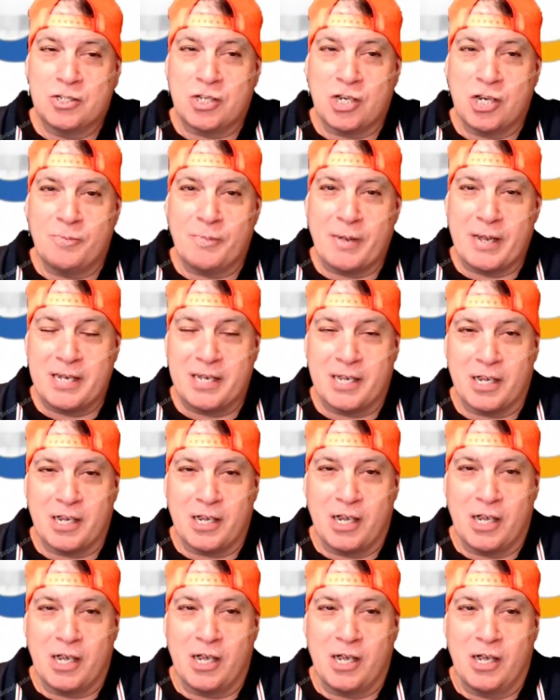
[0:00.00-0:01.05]
So you make
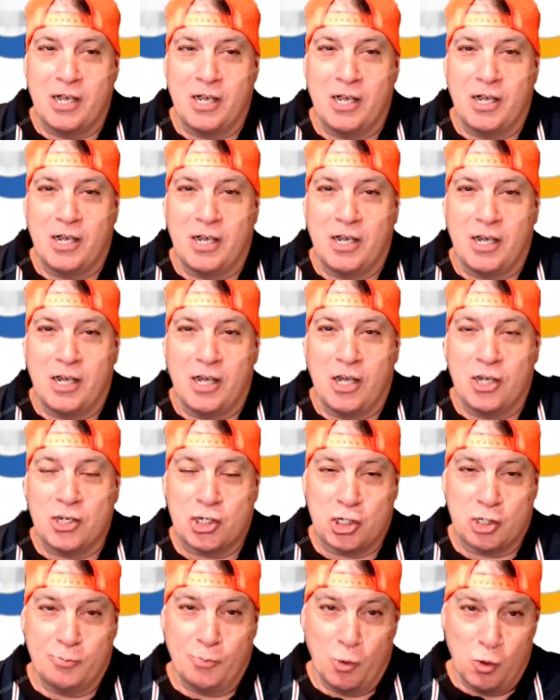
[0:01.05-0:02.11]

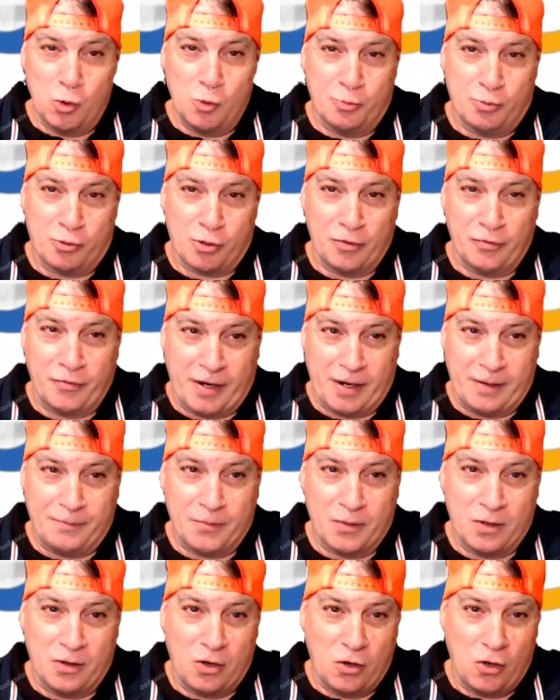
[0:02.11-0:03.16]
a small profit.
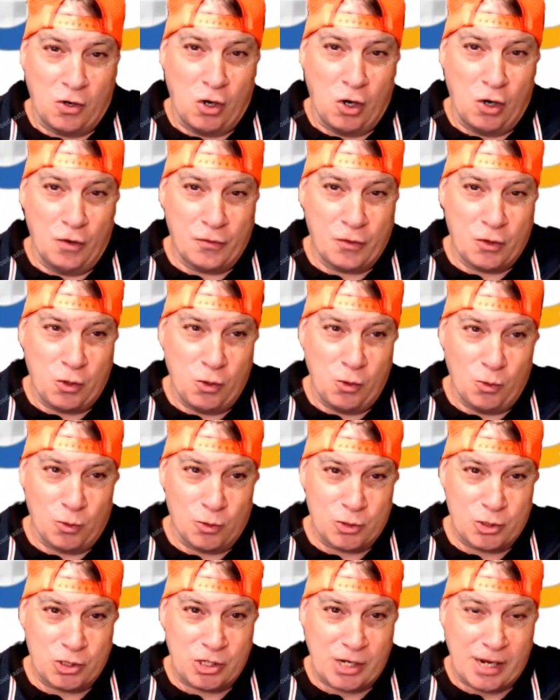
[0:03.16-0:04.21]
Of
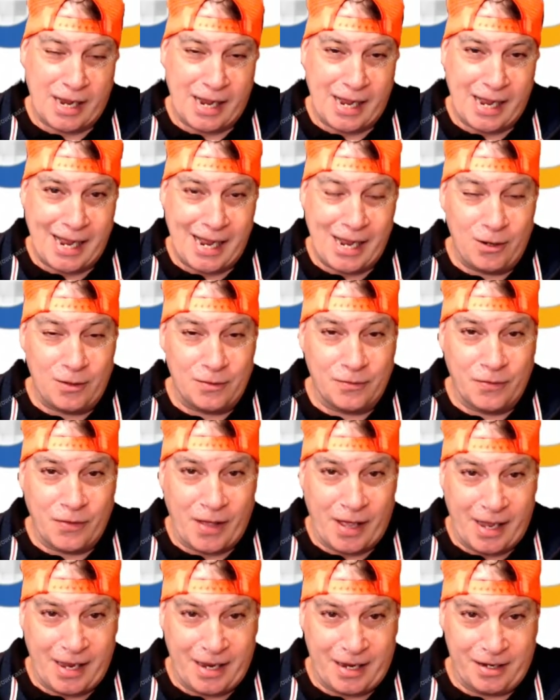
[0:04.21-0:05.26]
course, out of
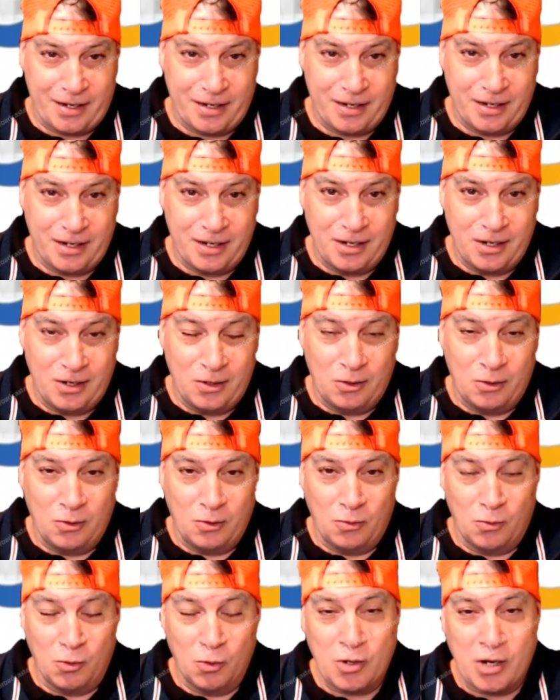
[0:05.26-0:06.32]
that
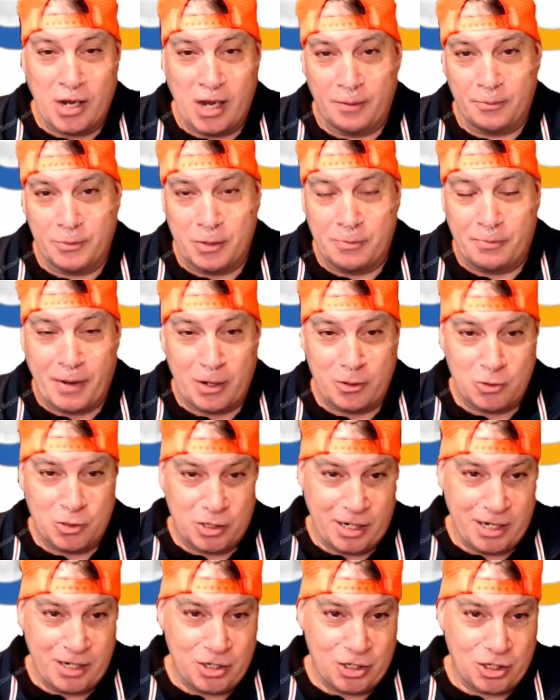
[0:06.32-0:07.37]
will come your
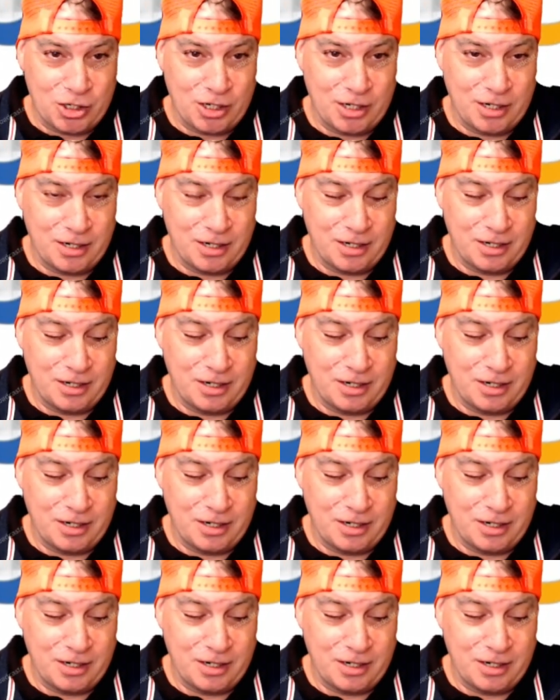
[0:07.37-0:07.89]
postage,